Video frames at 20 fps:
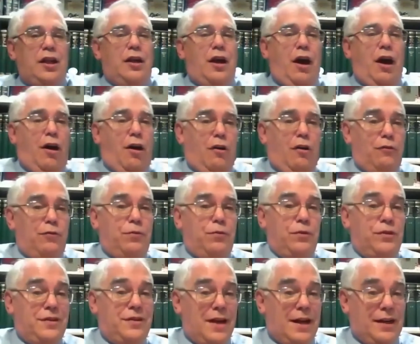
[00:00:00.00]
of
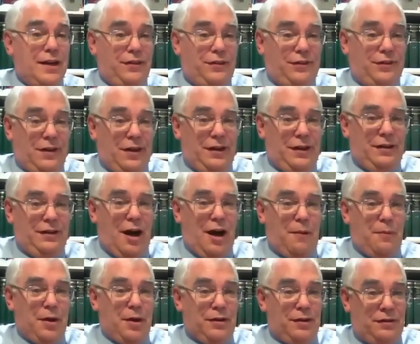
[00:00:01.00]
Tennessee, the
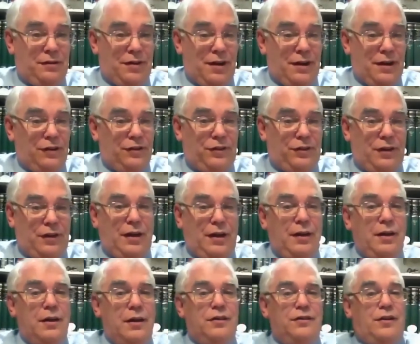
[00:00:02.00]
Army of the Tennessee,
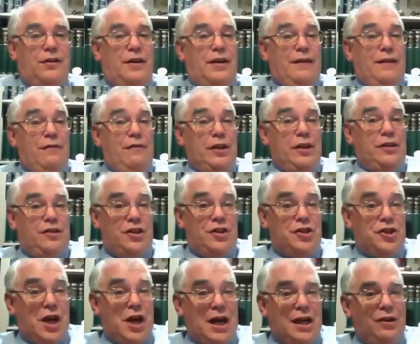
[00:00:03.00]
instead of giving it to
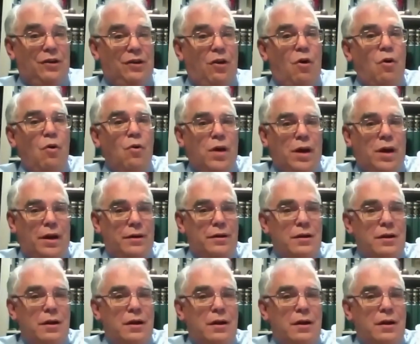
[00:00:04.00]
John Logan,